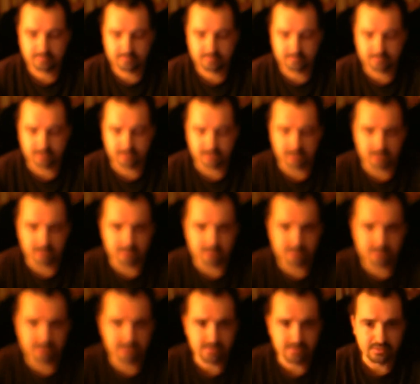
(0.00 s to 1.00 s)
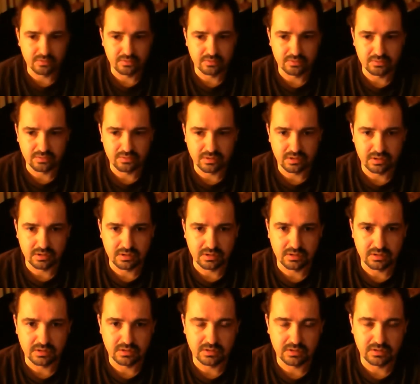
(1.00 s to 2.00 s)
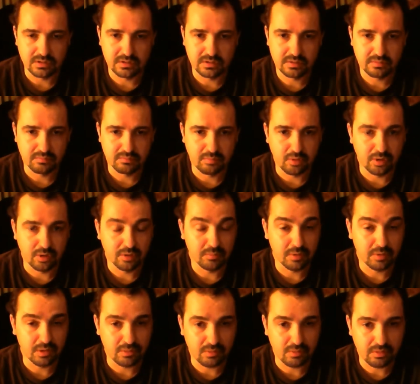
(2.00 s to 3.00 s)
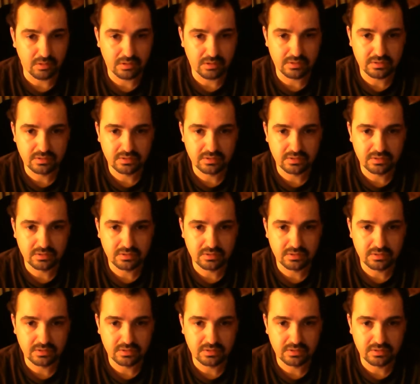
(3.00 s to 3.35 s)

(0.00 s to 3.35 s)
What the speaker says: that I use to boil my wort.